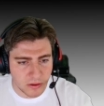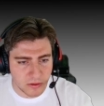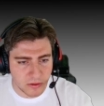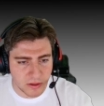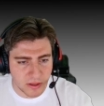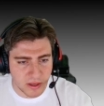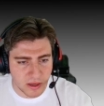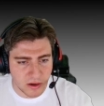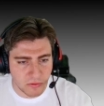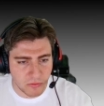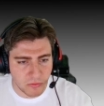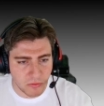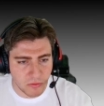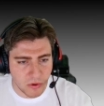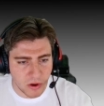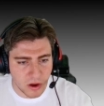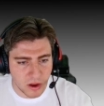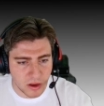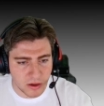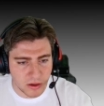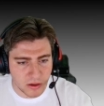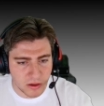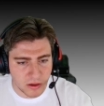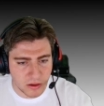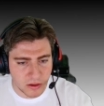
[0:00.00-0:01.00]
get a
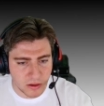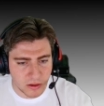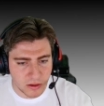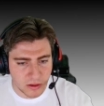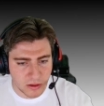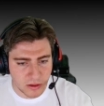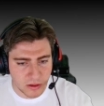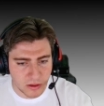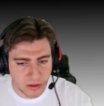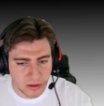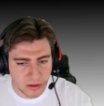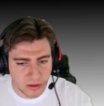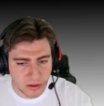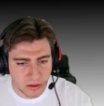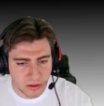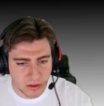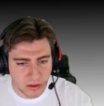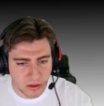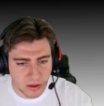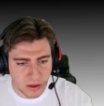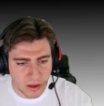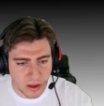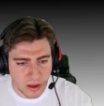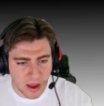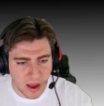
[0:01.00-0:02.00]
1.
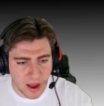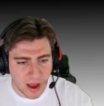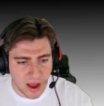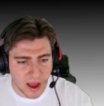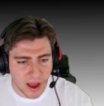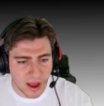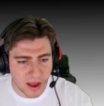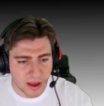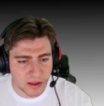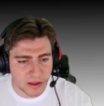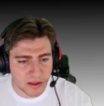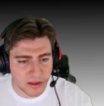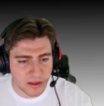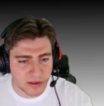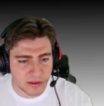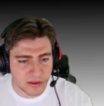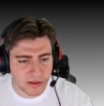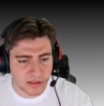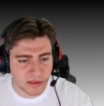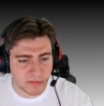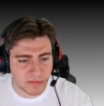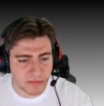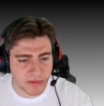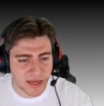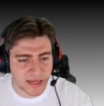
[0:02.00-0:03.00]
Ah,
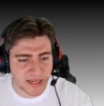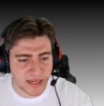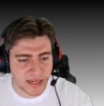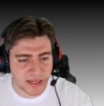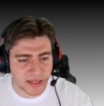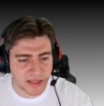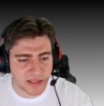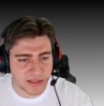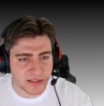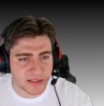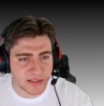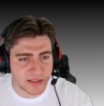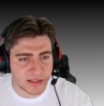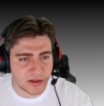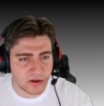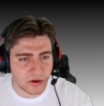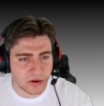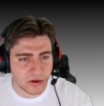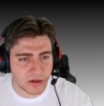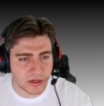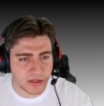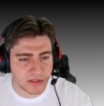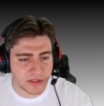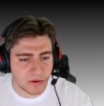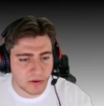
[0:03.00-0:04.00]
something I didn't consider
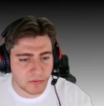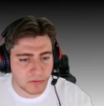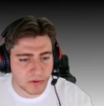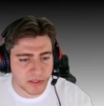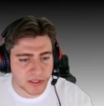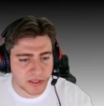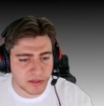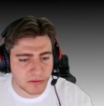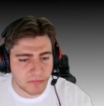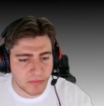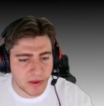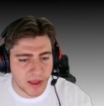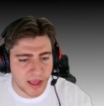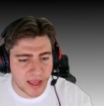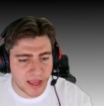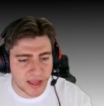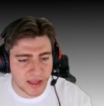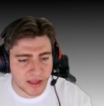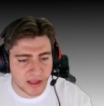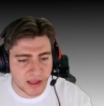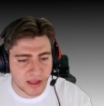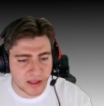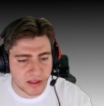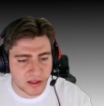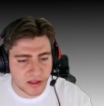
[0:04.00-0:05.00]
because I wasn't
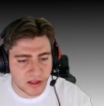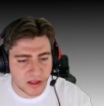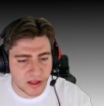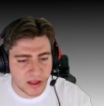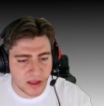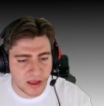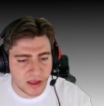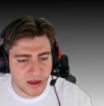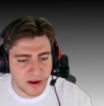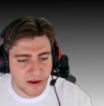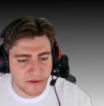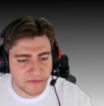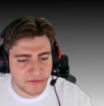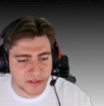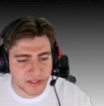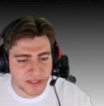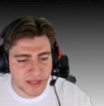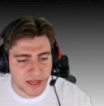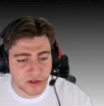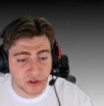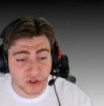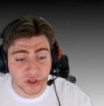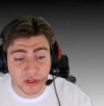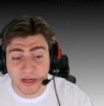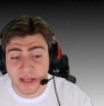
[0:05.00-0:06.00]
paying enough
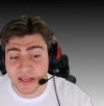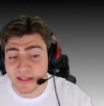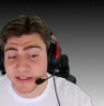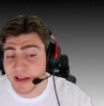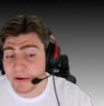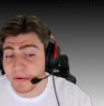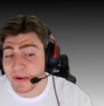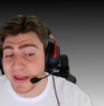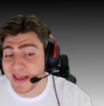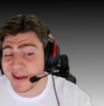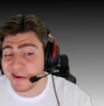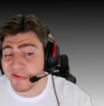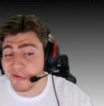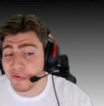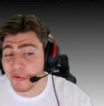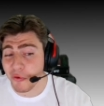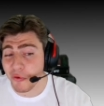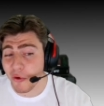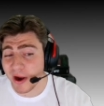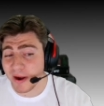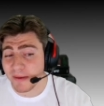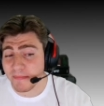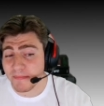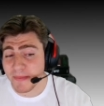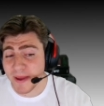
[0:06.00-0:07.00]
attention is that we get a
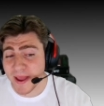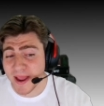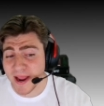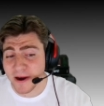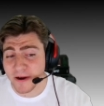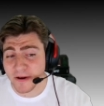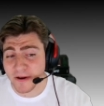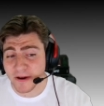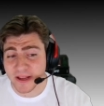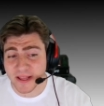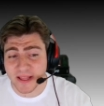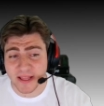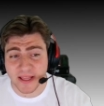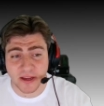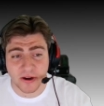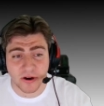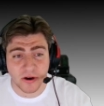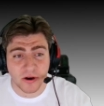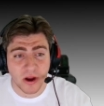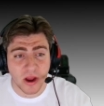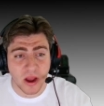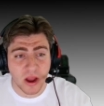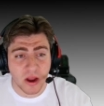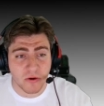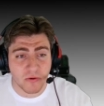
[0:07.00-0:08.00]
1 pair here,
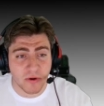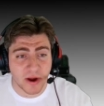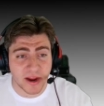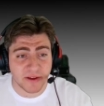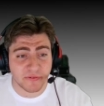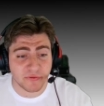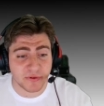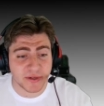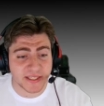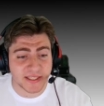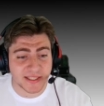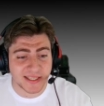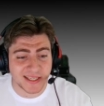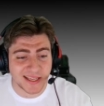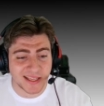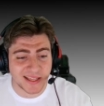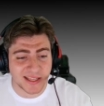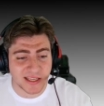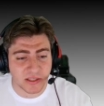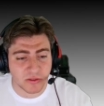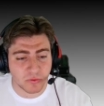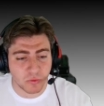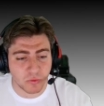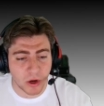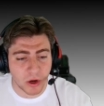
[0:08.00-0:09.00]
right? If we see
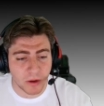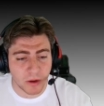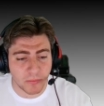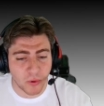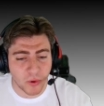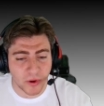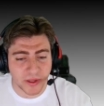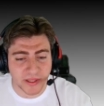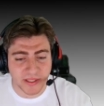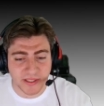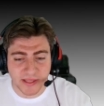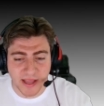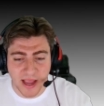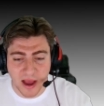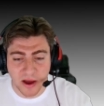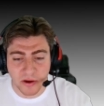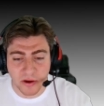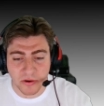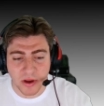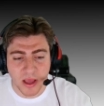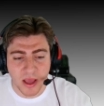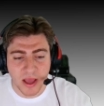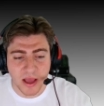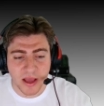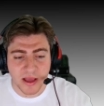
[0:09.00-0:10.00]
this one points down,
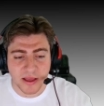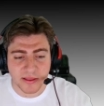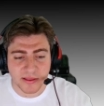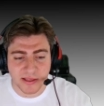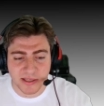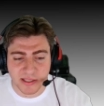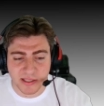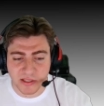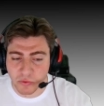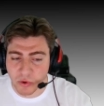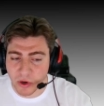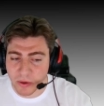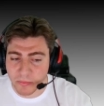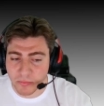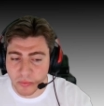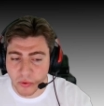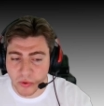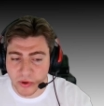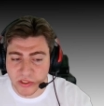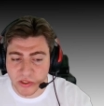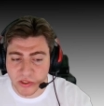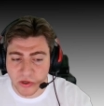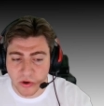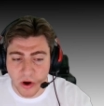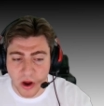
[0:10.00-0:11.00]
this one
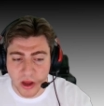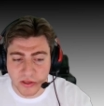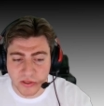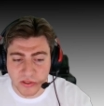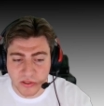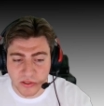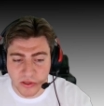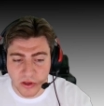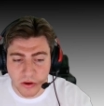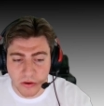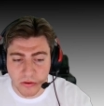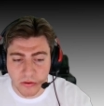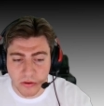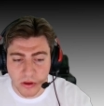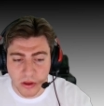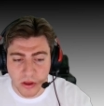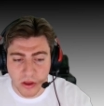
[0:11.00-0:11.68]
points across, so